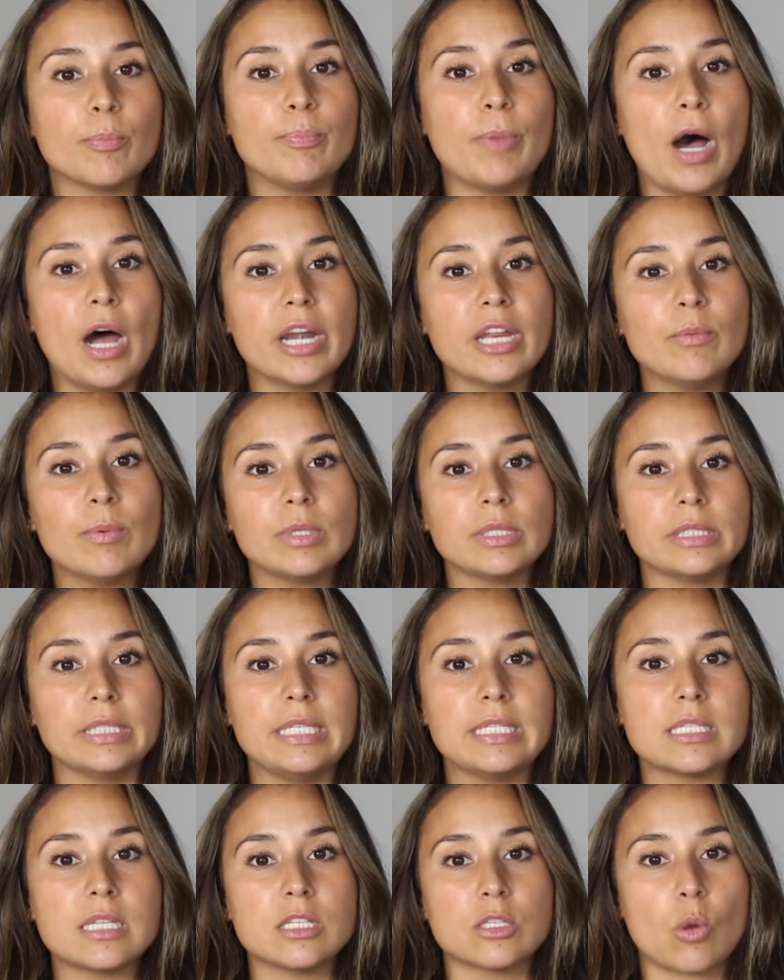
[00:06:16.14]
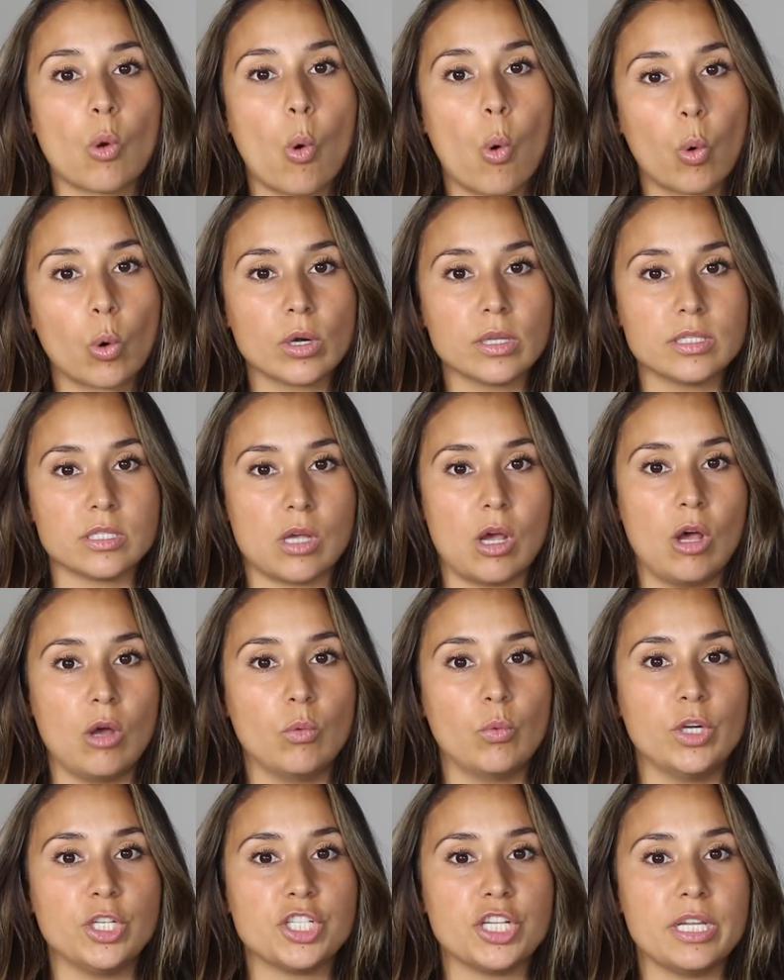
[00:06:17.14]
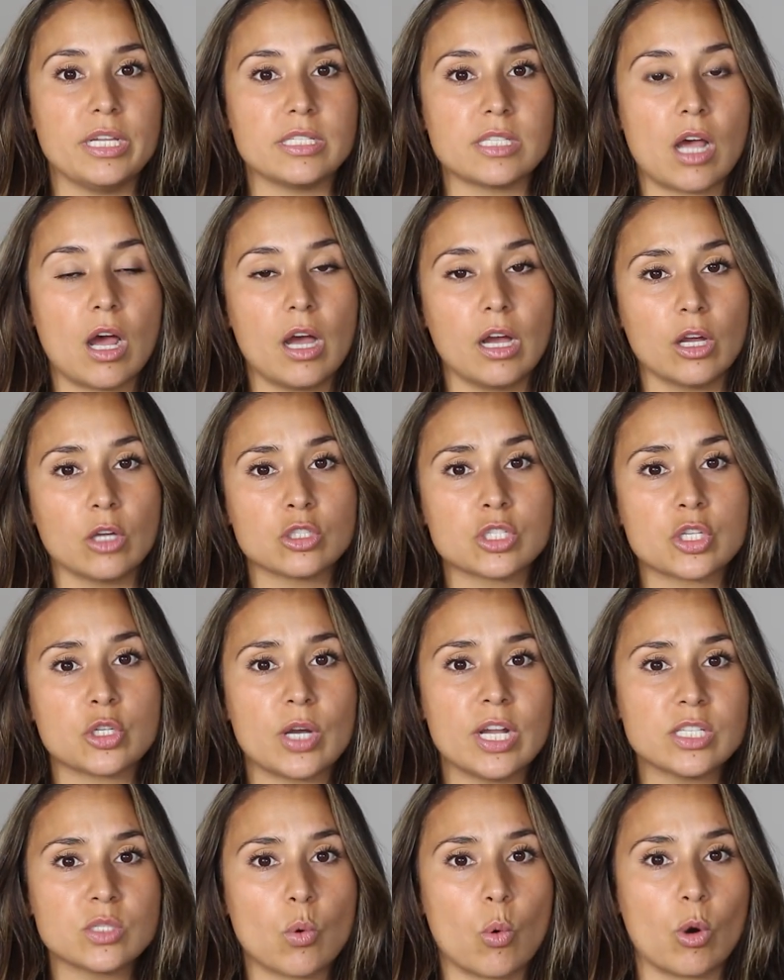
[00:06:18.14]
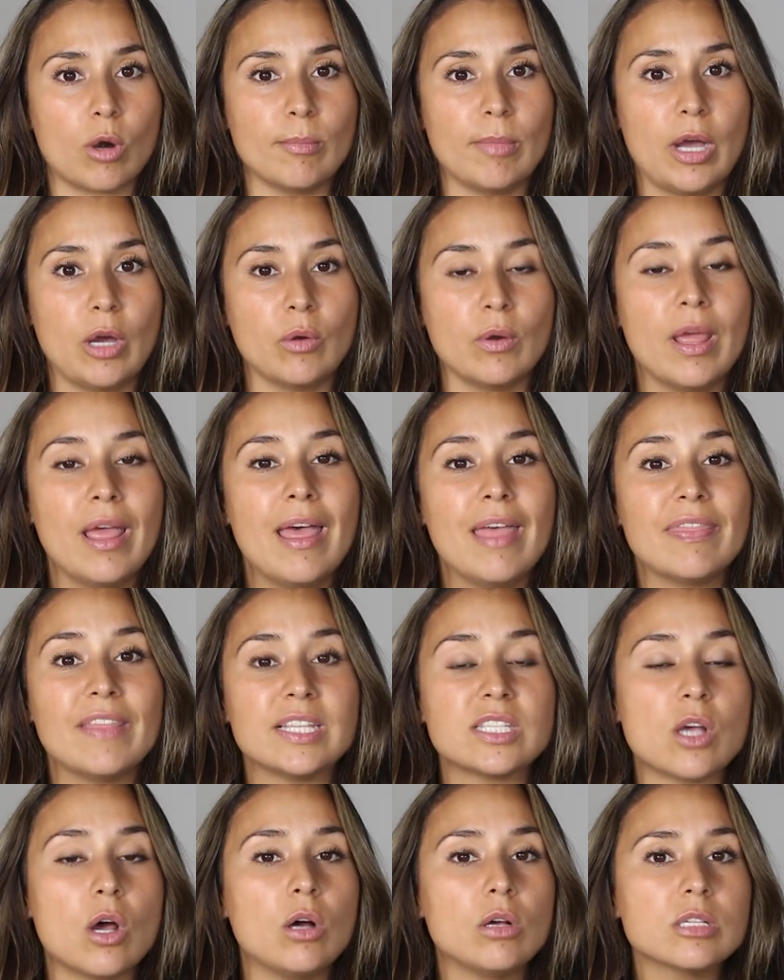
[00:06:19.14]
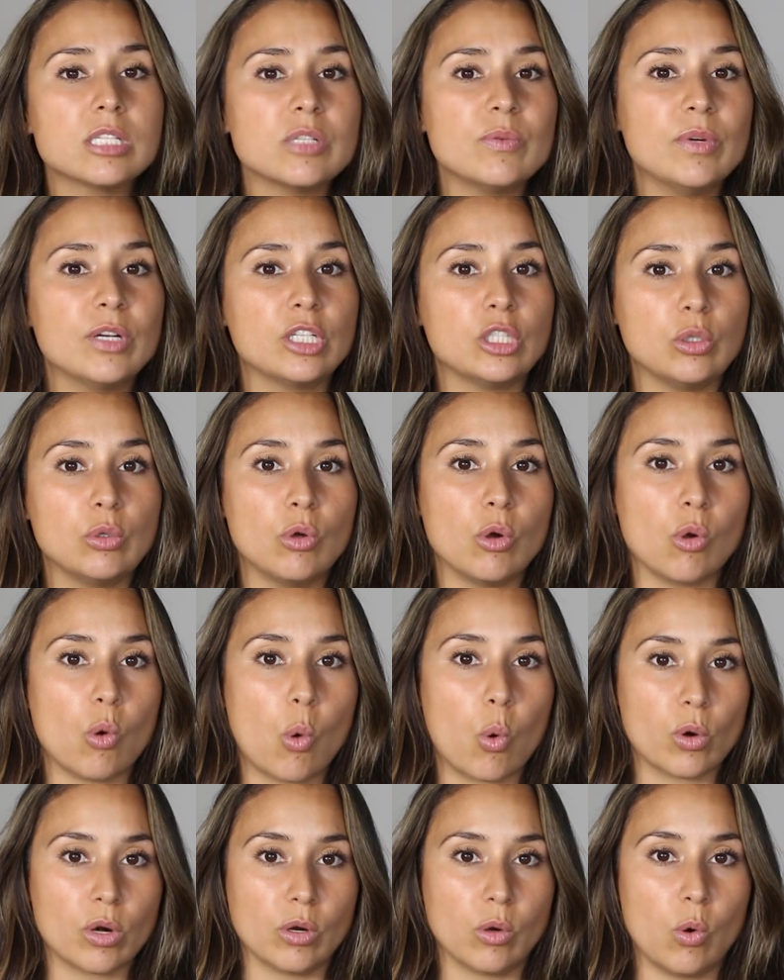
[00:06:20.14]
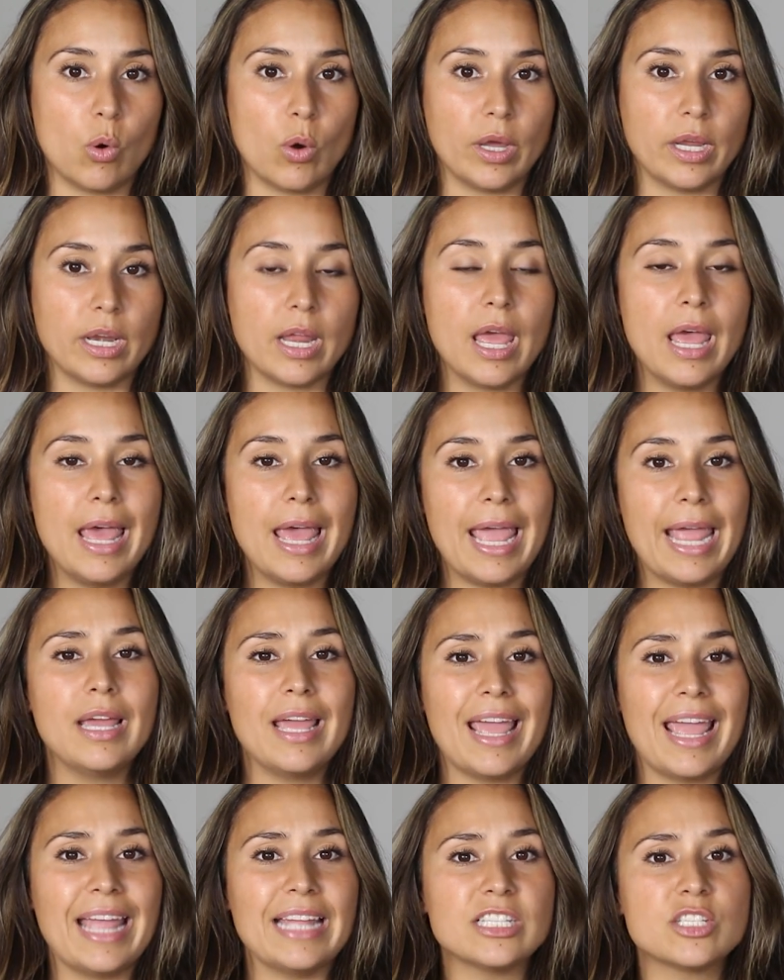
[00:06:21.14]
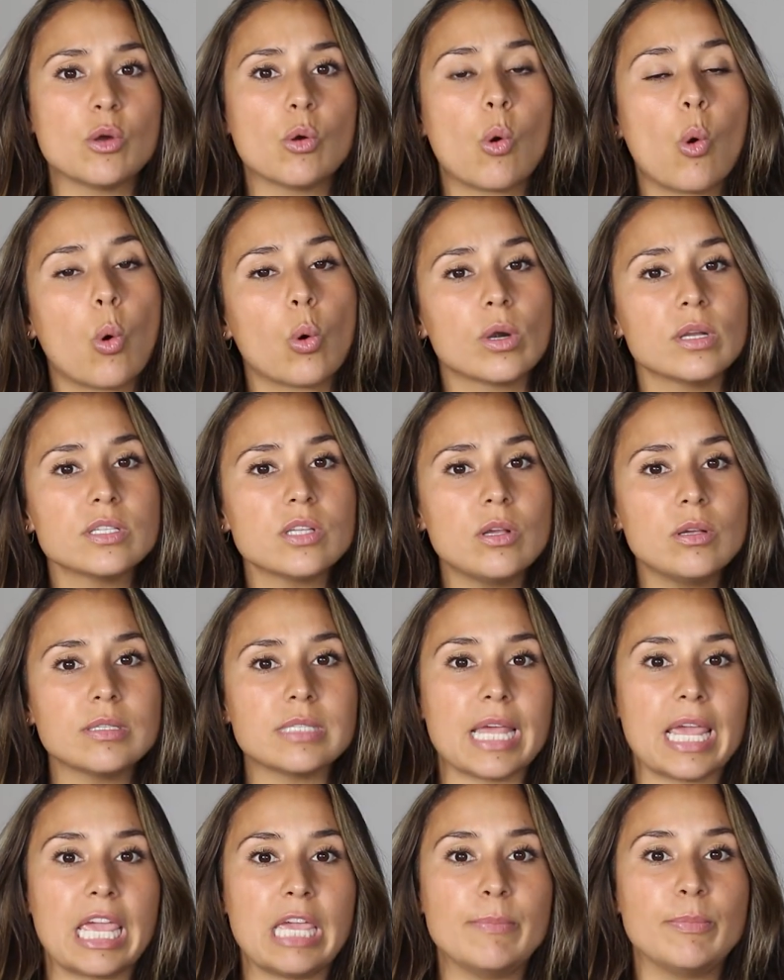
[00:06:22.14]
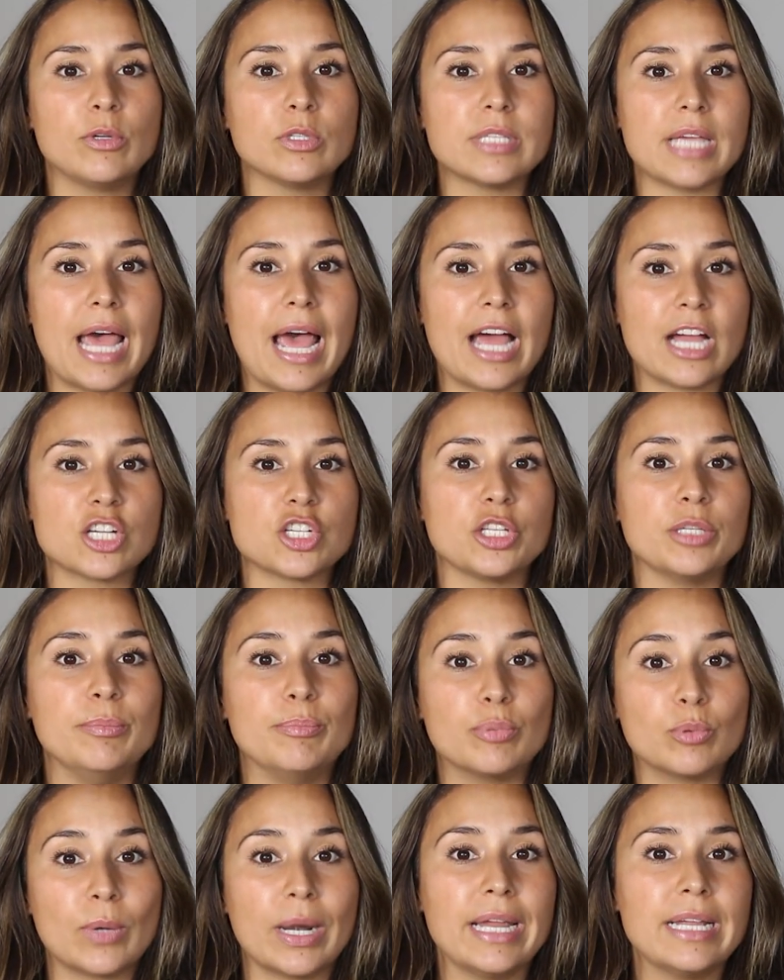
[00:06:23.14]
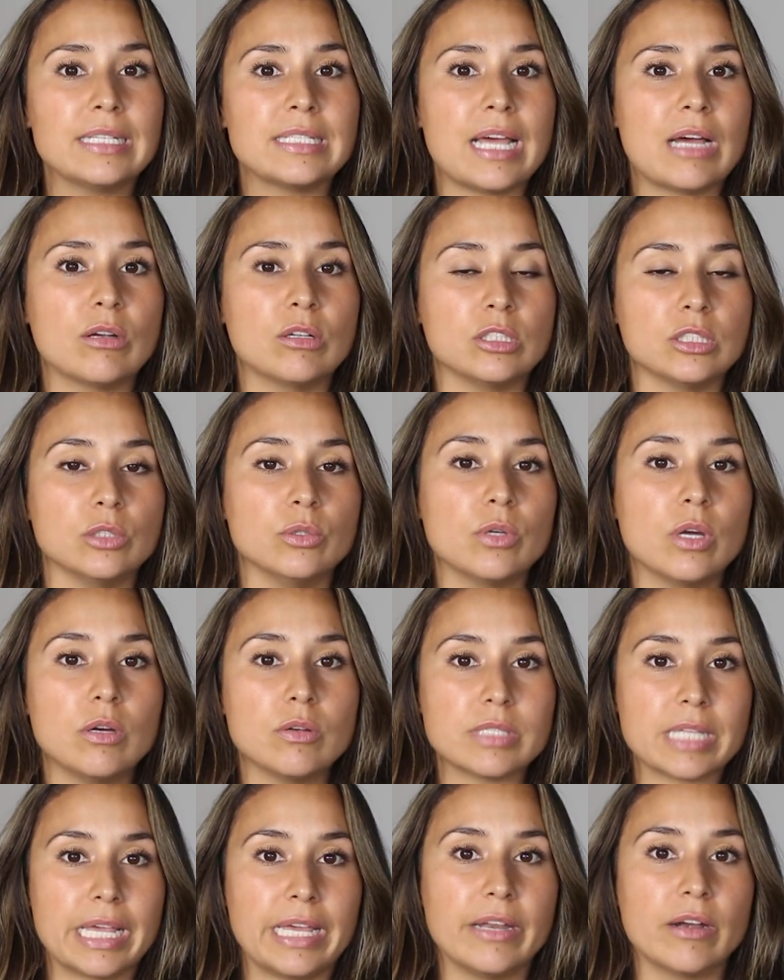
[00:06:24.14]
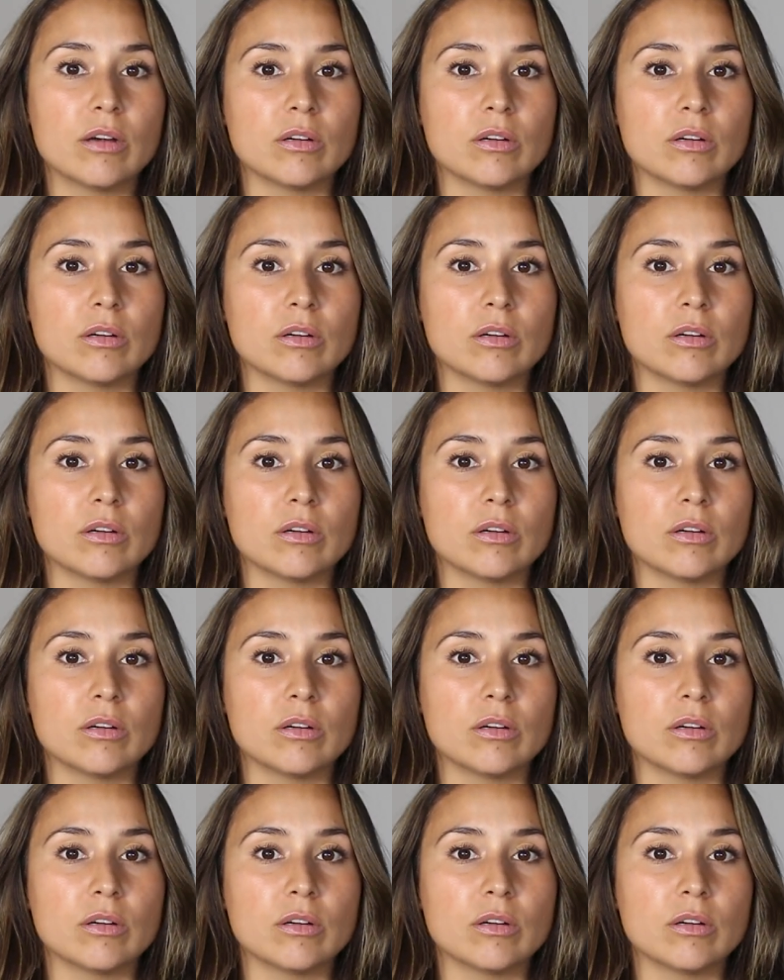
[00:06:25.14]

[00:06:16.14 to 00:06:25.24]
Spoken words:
body releases cortisol, which is a stress hormone that's also a glucocorticoid. And so cortisol is able to actually break down glucose in